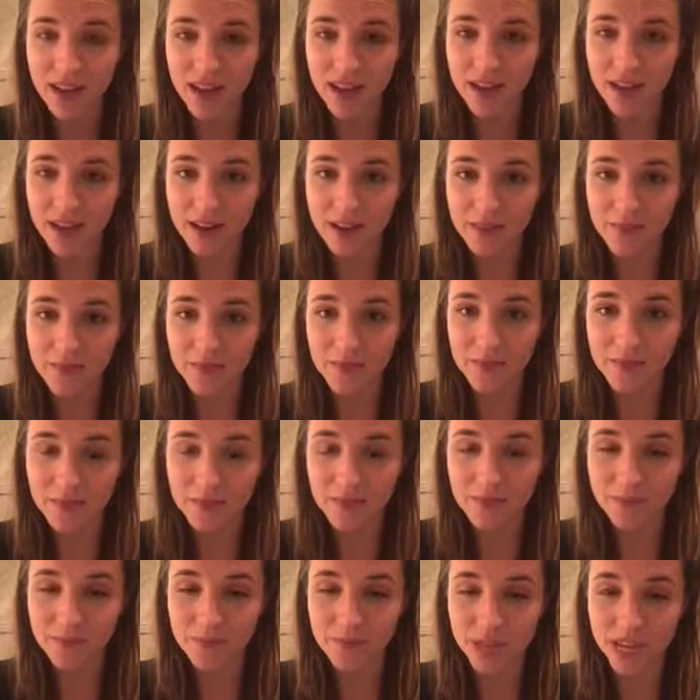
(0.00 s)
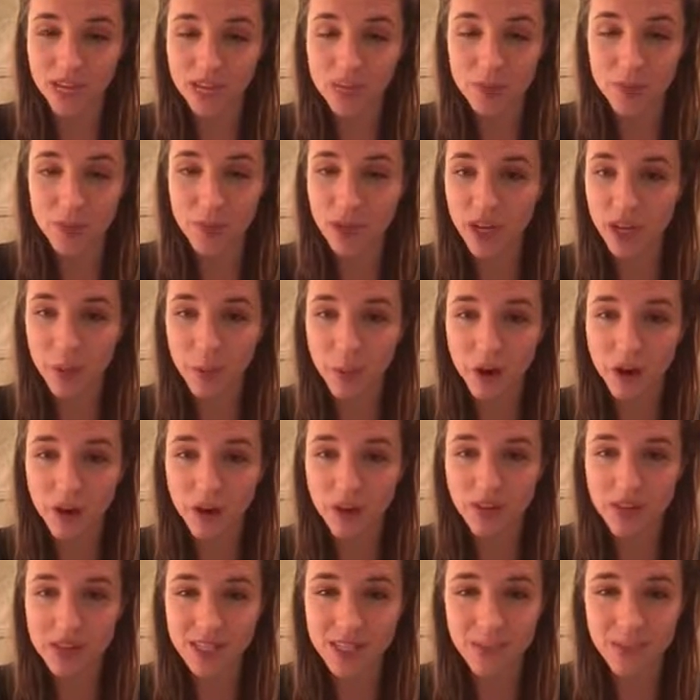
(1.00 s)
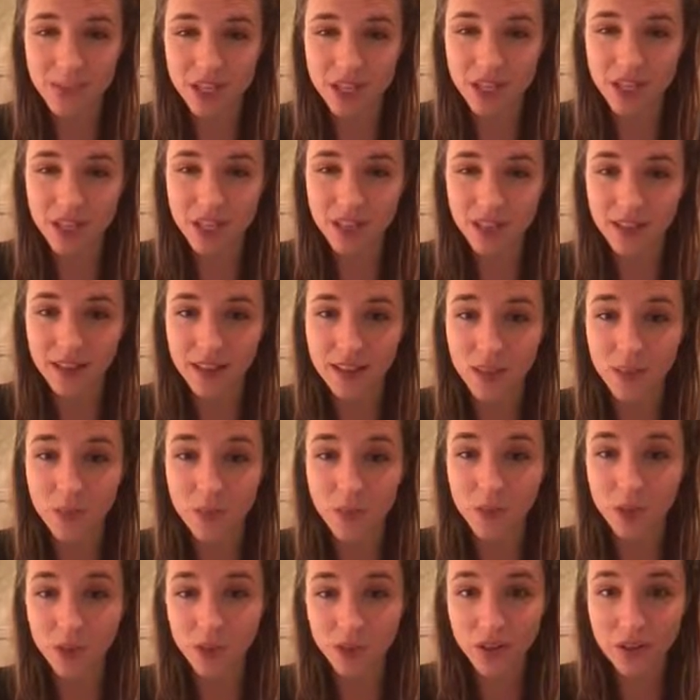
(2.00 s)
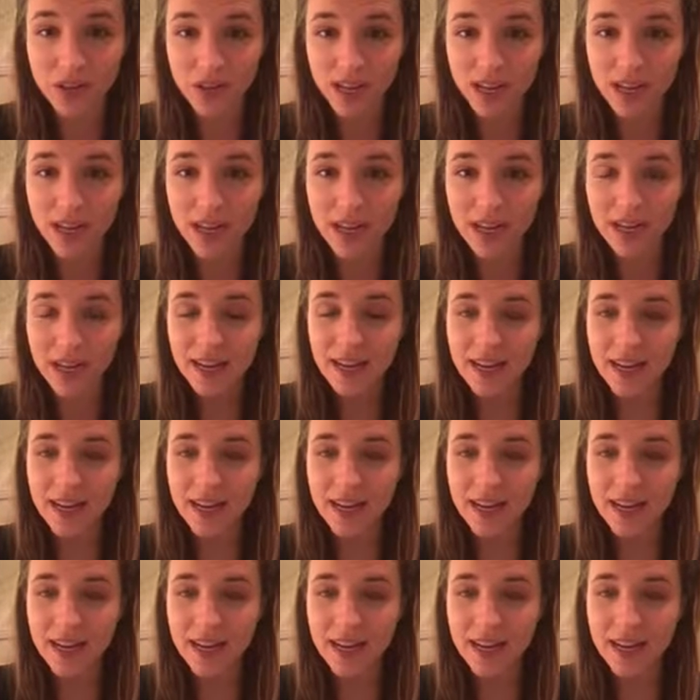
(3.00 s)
And just being a part of this mission and this community,